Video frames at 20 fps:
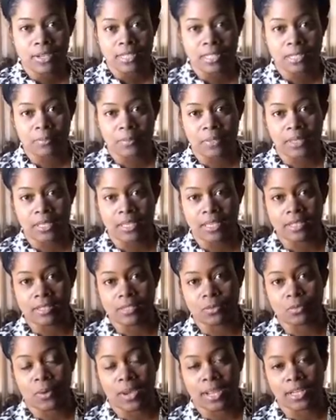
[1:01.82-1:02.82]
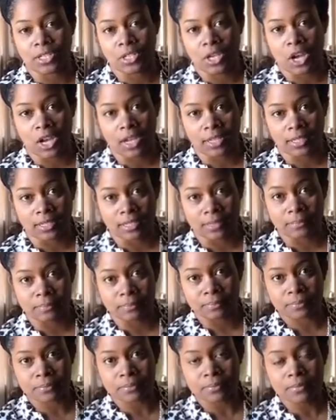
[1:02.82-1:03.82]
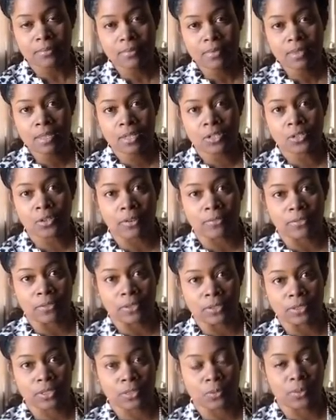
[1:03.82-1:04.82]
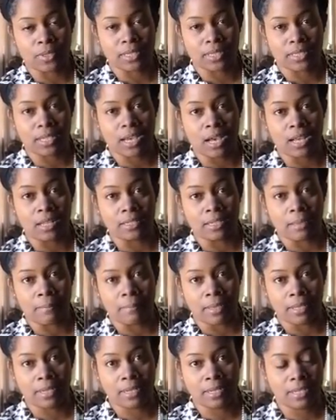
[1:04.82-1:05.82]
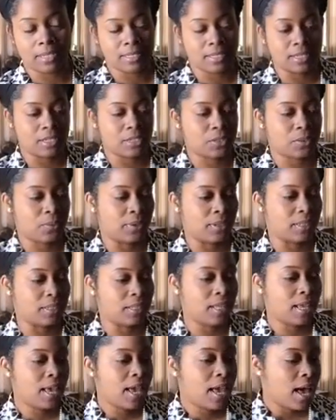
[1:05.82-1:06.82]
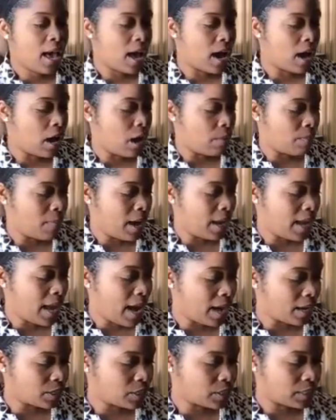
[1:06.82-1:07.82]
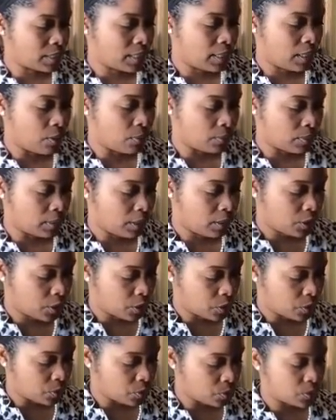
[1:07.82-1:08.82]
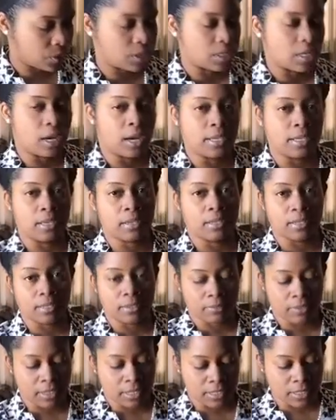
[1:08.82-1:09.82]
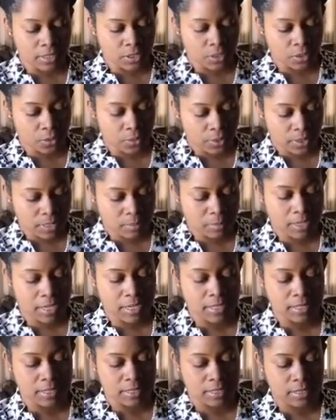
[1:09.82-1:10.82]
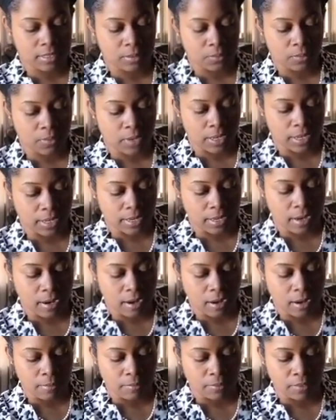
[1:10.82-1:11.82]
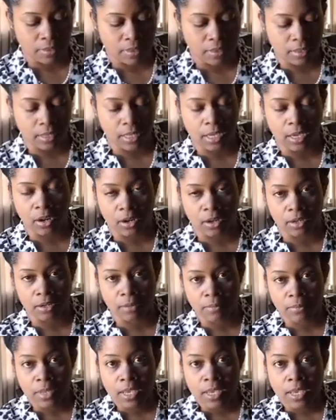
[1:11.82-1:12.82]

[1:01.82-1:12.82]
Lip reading: recipe is white chocolate truffles with lemon essential oil. I actually only use Young Living essential oils because it's the one they are.